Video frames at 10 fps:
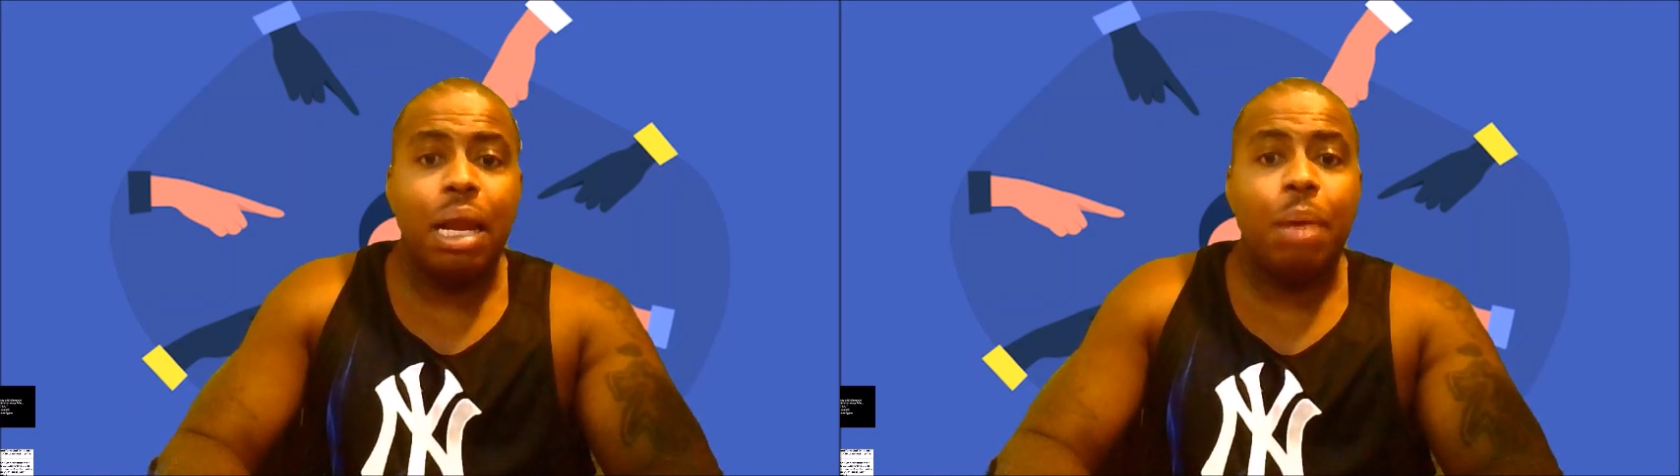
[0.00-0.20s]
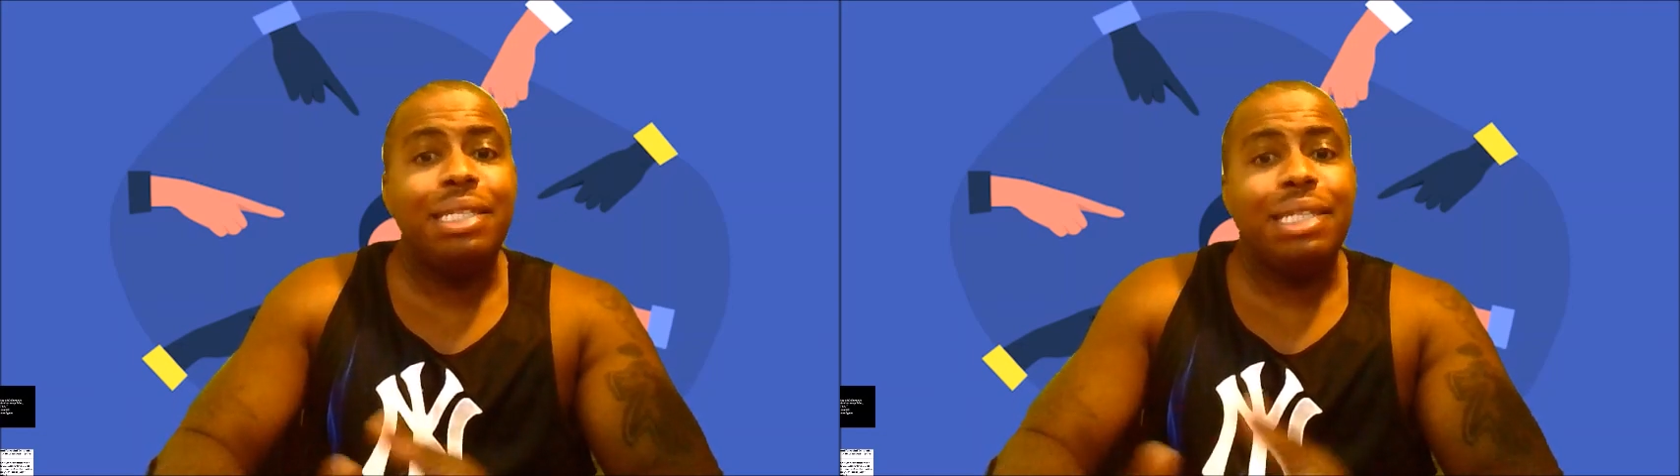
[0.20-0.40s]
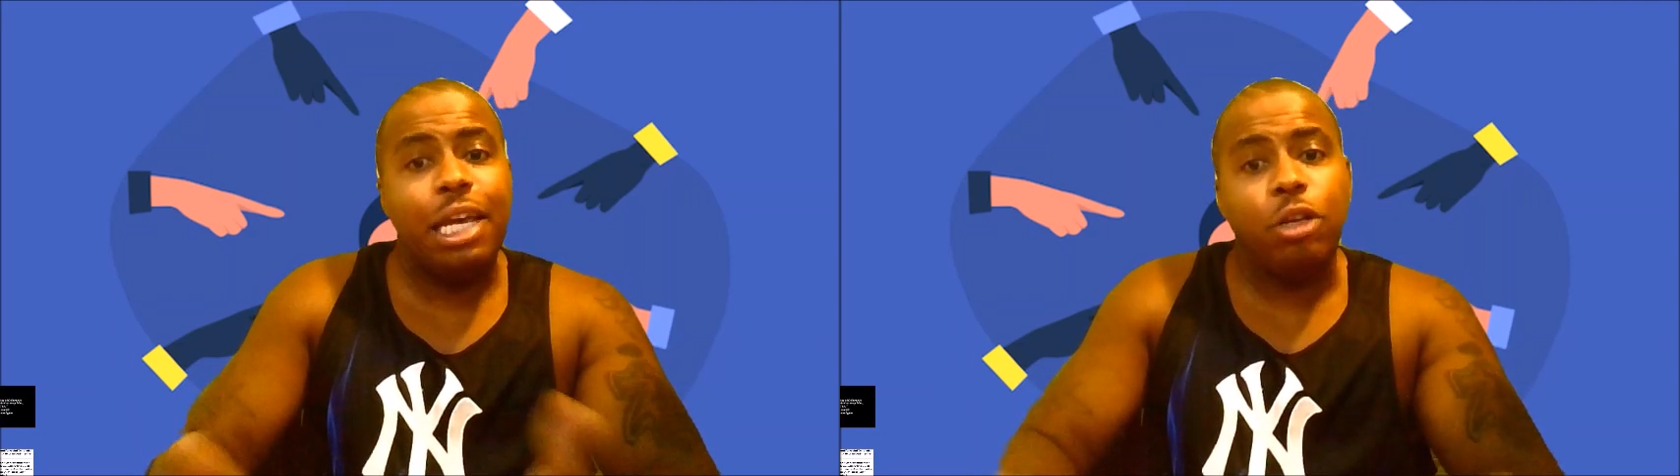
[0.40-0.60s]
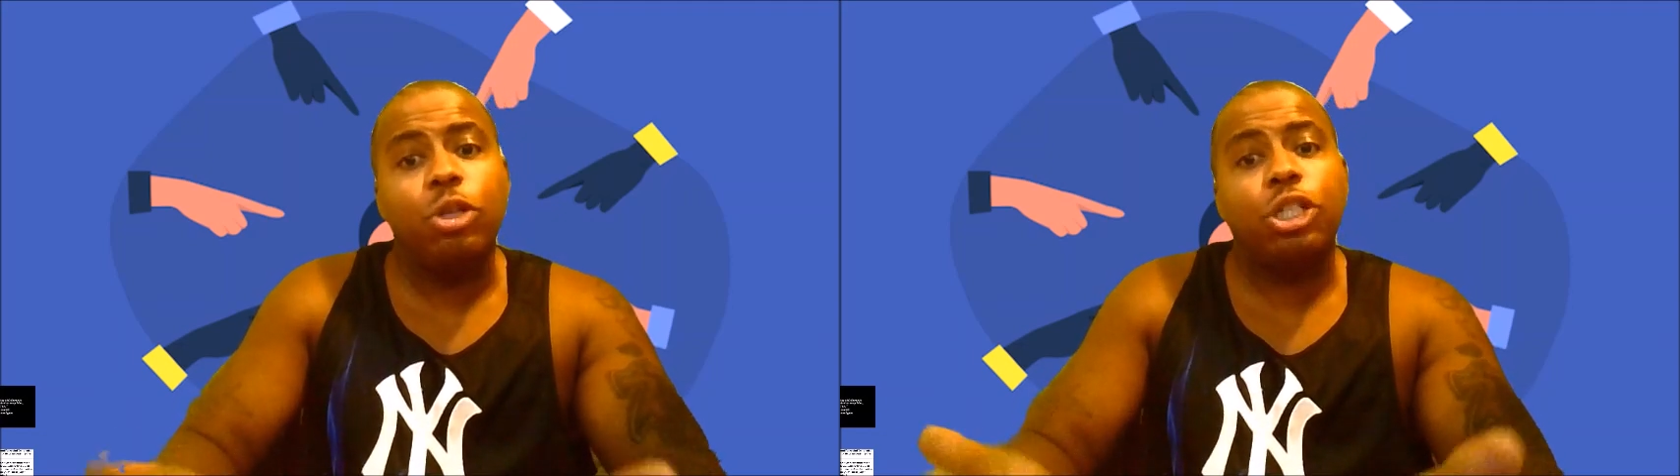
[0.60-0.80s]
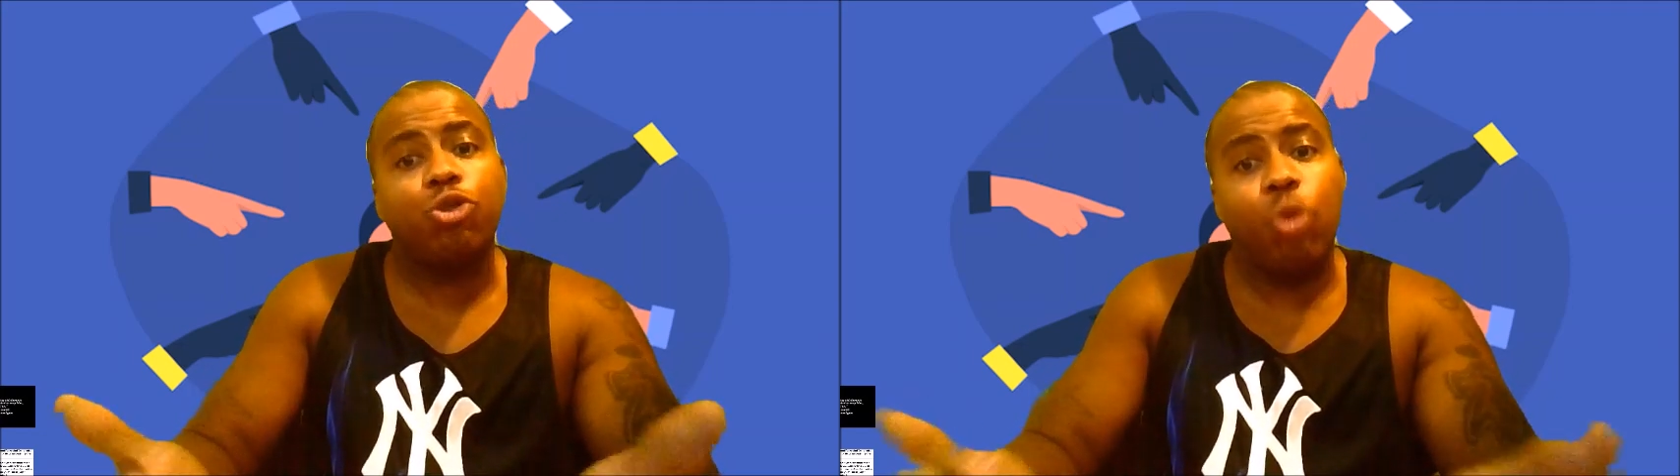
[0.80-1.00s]
And I'm going to
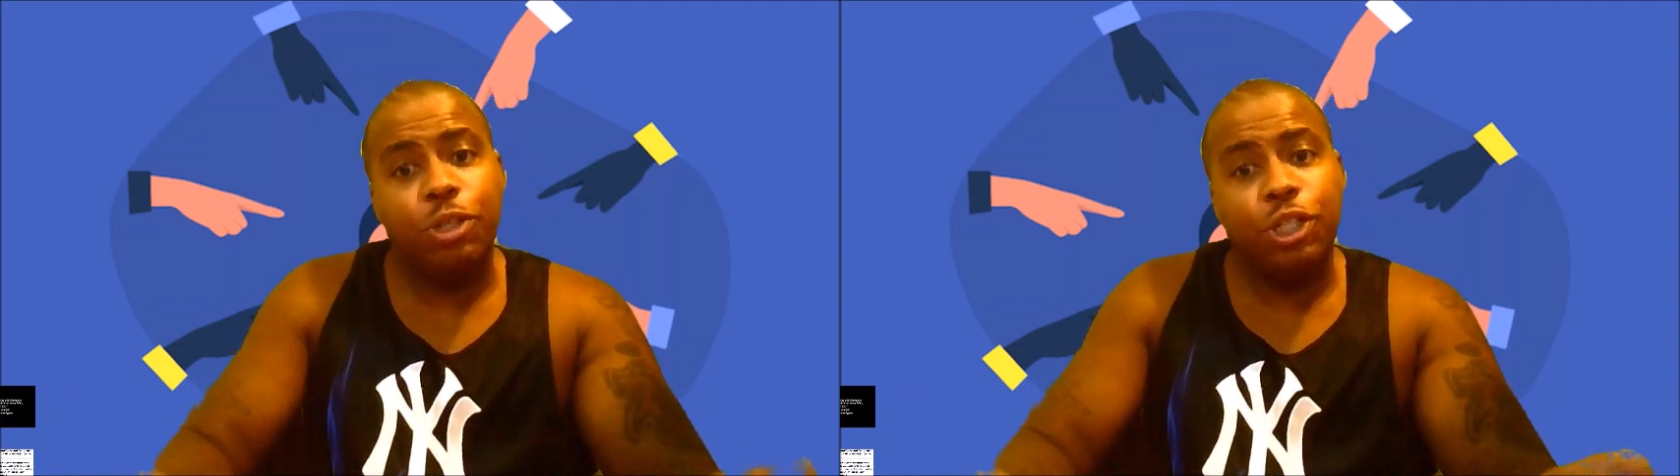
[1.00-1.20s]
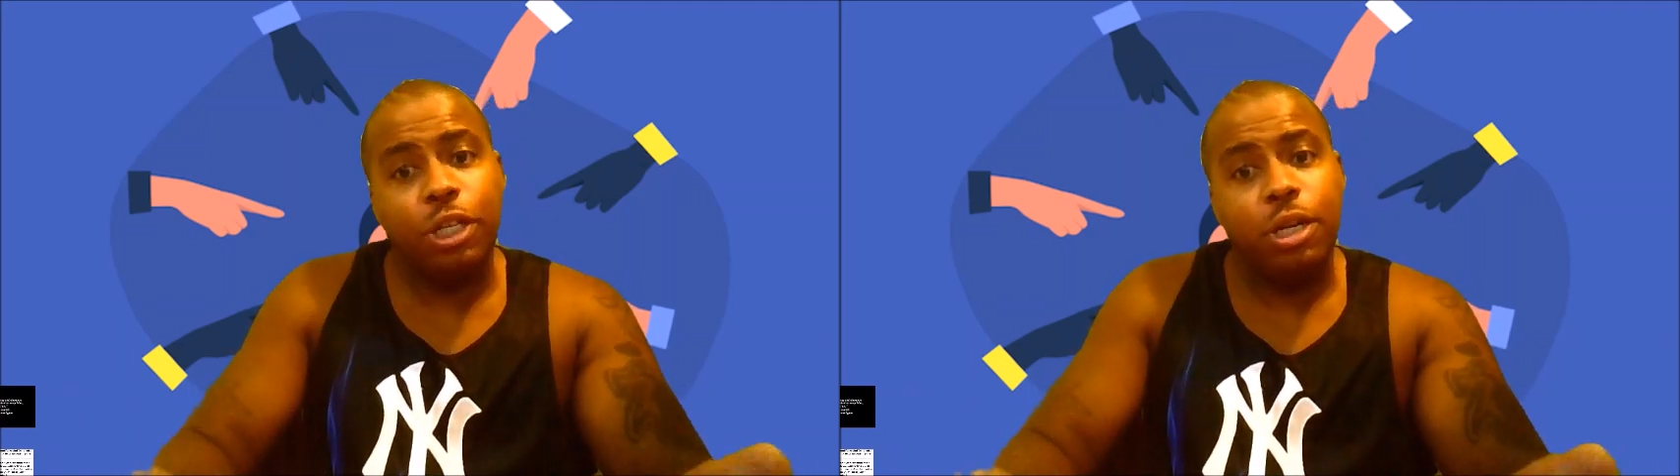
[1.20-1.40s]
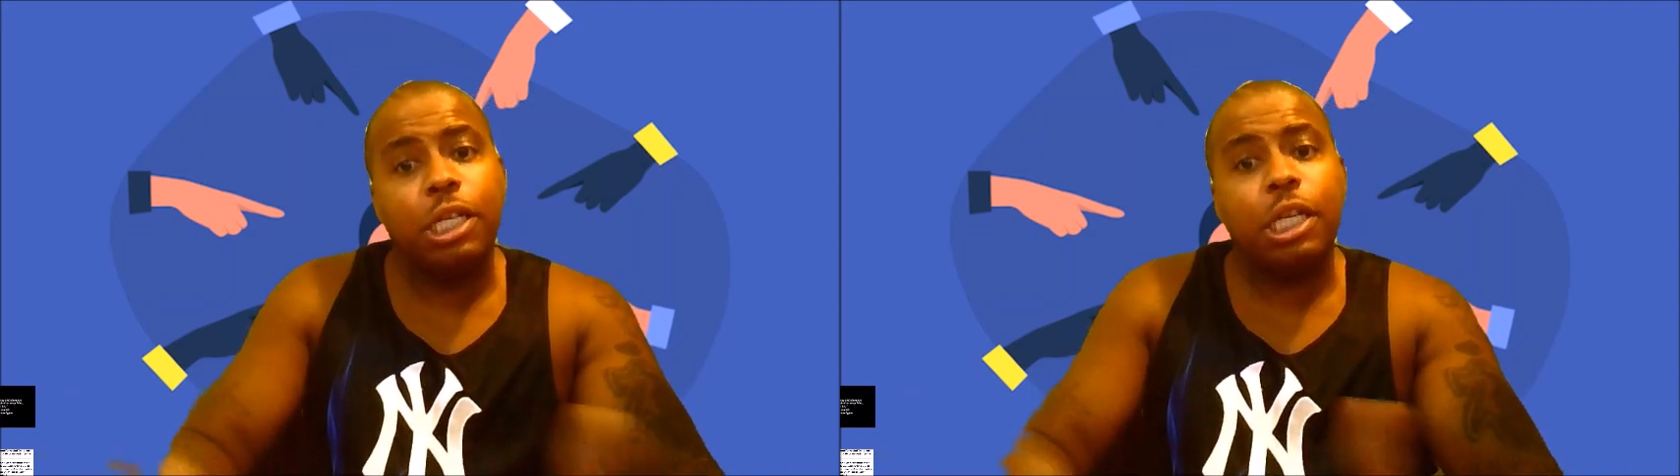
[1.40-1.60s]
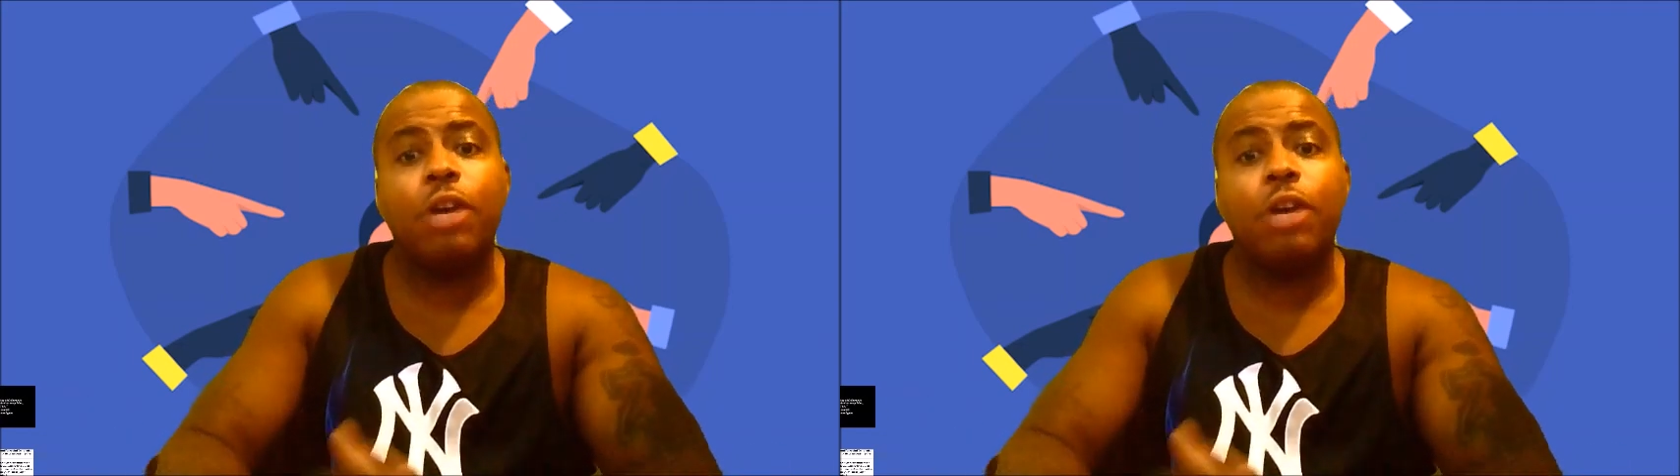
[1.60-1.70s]
take you to scripture